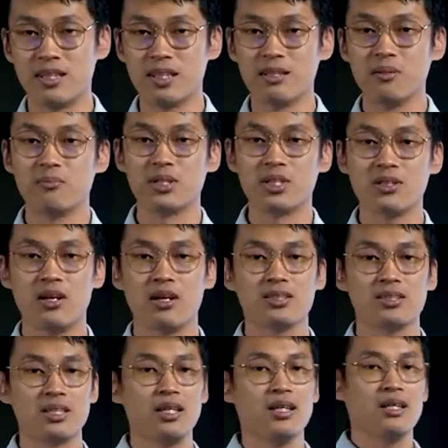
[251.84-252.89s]
right?
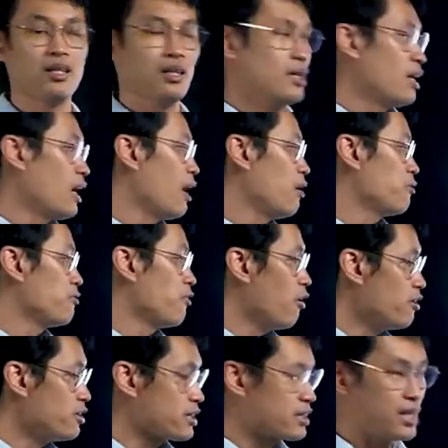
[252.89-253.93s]
Because out of
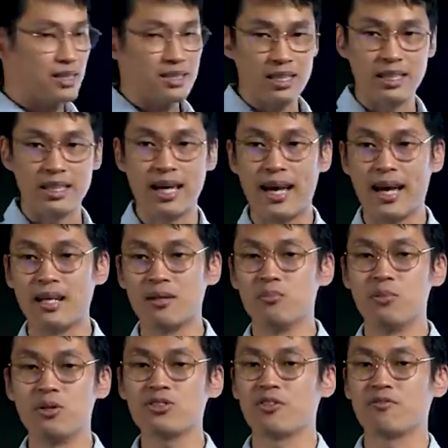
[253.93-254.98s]
all the kings that they
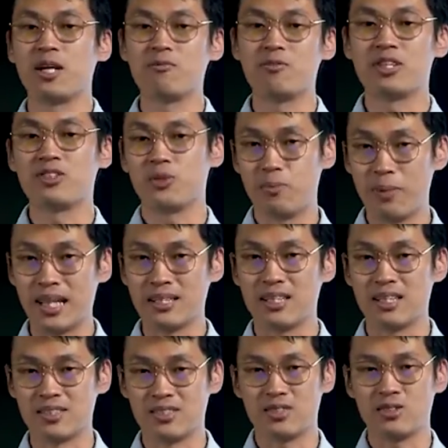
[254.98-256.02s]
had, most of them were actually bad
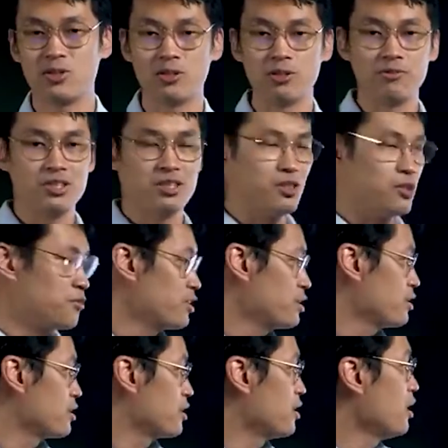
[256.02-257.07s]
kings. So if you see over
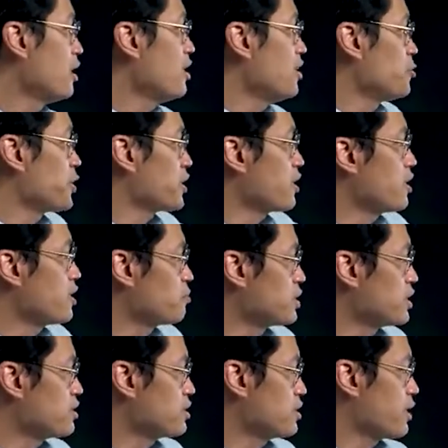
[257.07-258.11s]
here, red color
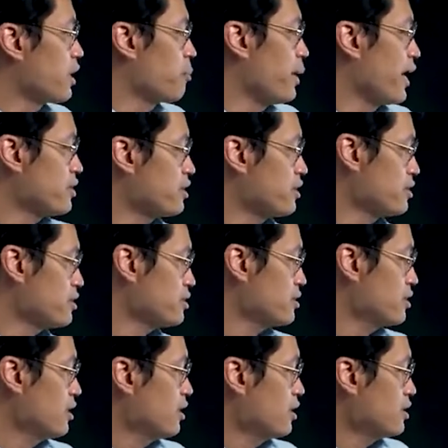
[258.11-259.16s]
means they are bad
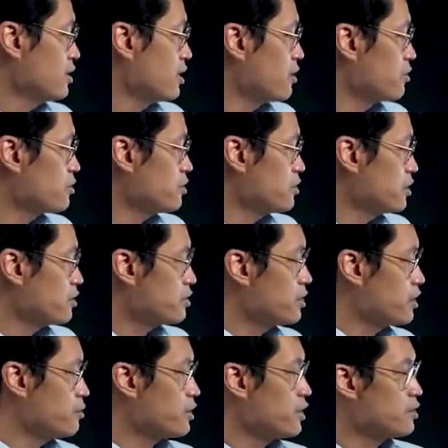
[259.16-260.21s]
kings, yellow
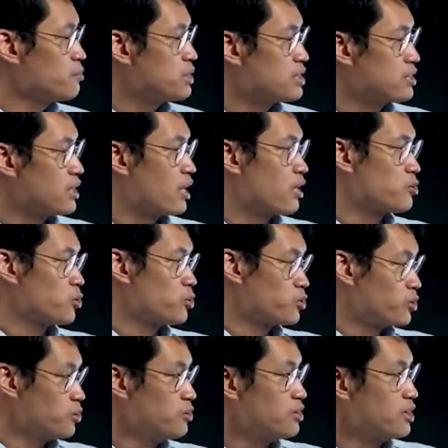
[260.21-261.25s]
color means they are
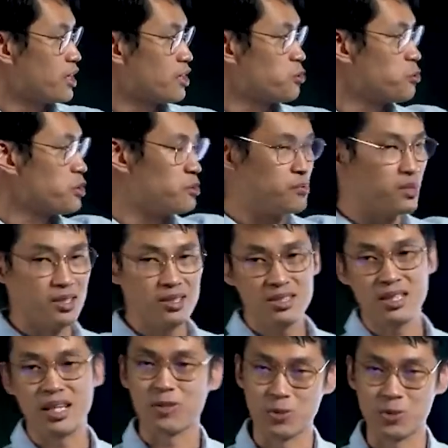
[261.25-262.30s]
so-so, and green
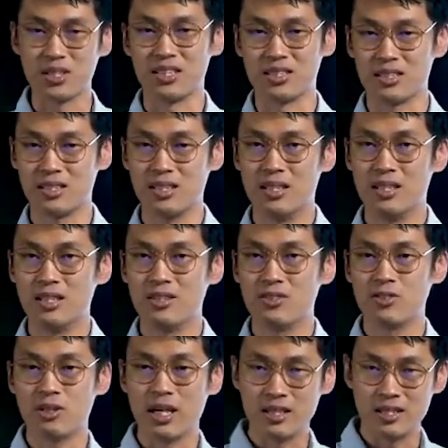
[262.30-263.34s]
means they are good kings.
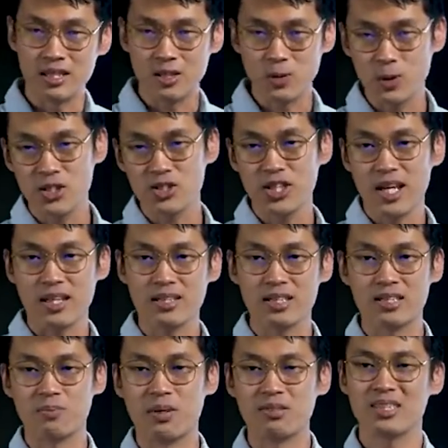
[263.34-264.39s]
So I did a quick check,
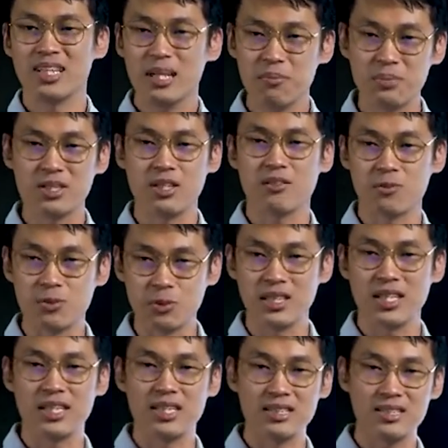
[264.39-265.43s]
there's about 10% of
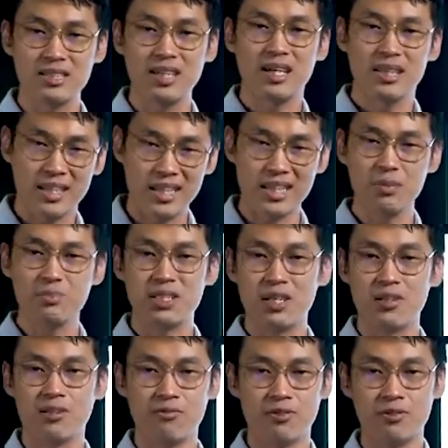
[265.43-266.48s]
good kings,
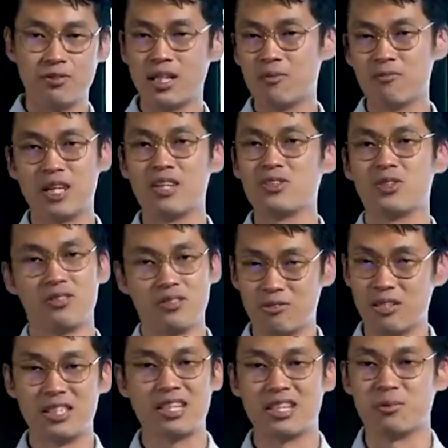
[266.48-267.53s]
90% of them are actually
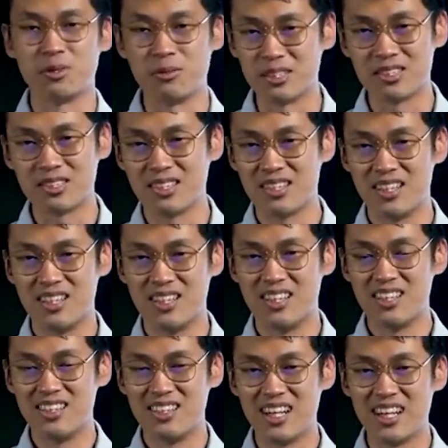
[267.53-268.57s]
really terrible ones,
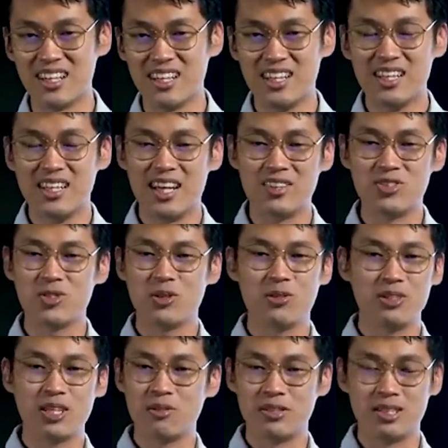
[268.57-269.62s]
right? And
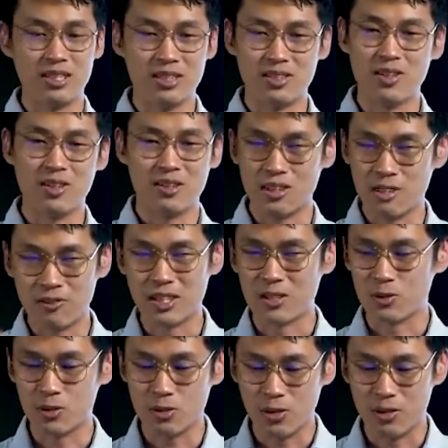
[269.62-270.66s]
so they were not living
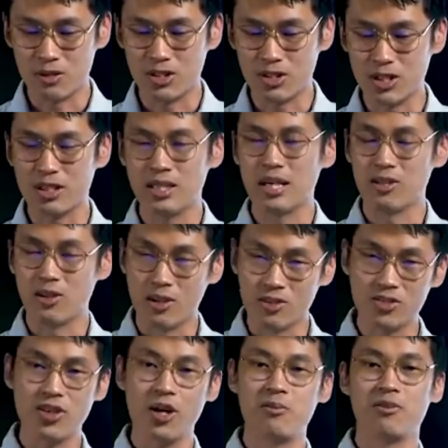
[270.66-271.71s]
in a good condition, and
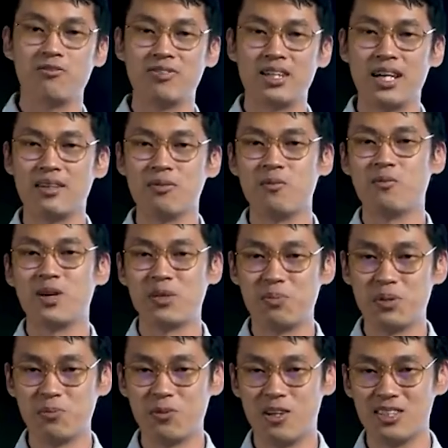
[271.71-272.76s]
on top of that, what
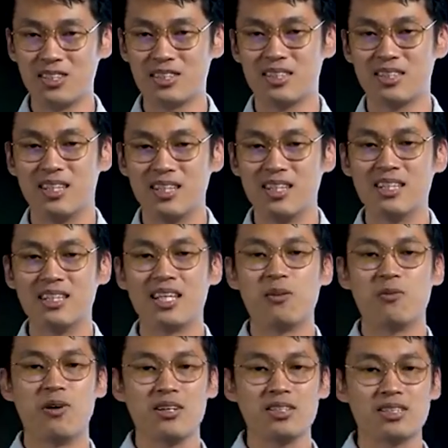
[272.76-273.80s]
happened was,
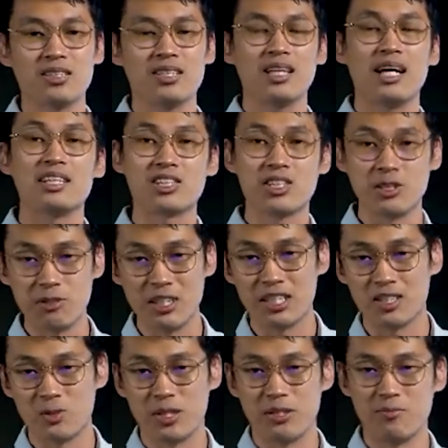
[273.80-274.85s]
there was
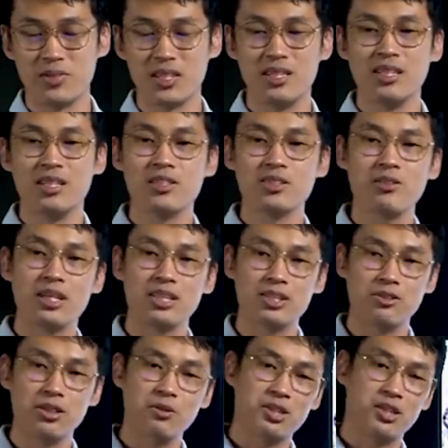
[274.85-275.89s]
Assyria as well. So
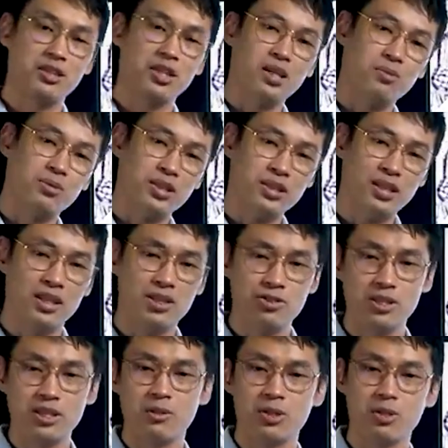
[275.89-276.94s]
Assyria was a neighboring
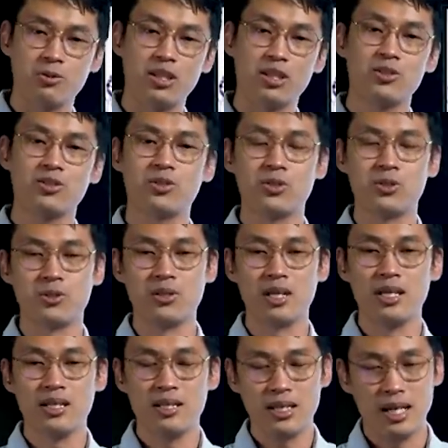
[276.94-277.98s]
country that was looking to
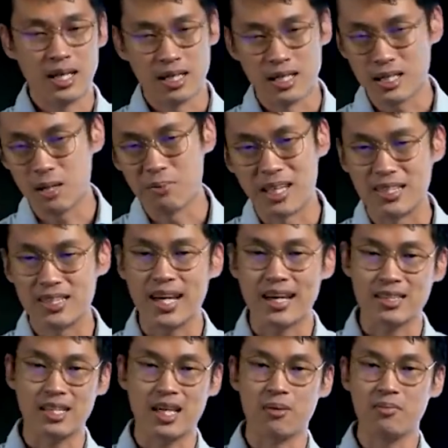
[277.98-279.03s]
come and
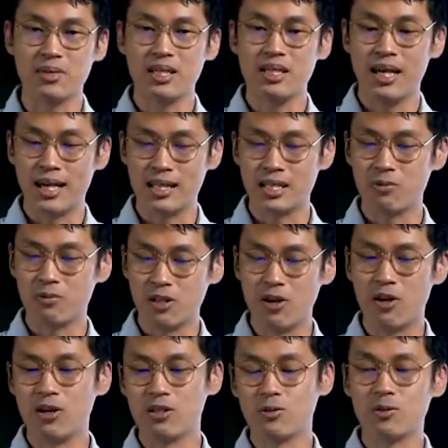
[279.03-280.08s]
attack them, and they
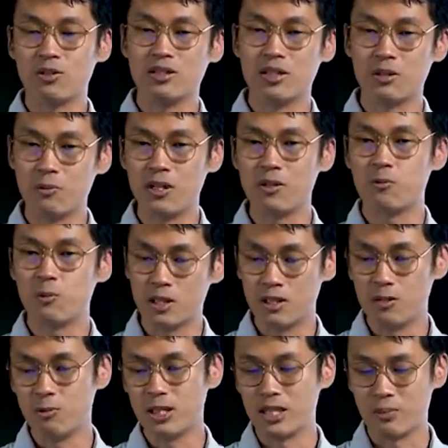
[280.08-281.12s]
were very
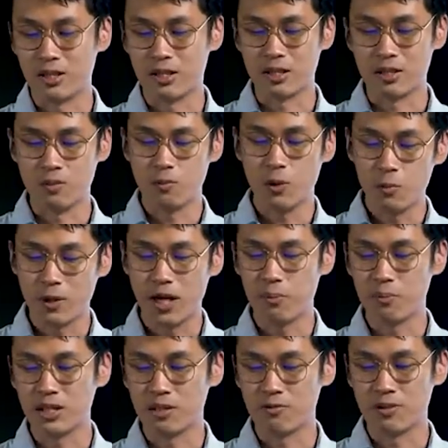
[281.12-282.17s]
worried about it. What would
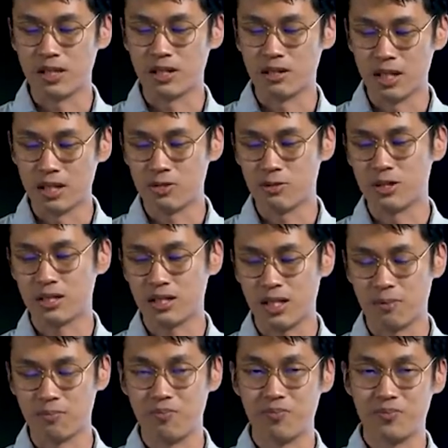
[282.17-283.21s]
happen if Assyria
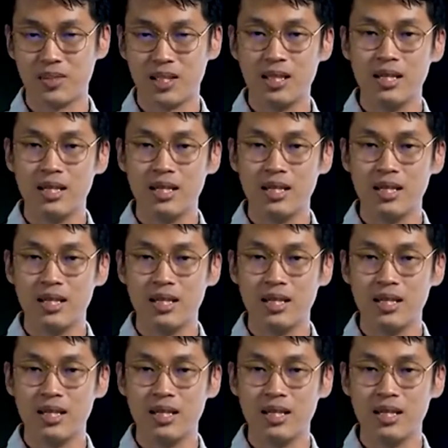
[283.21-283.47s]
came?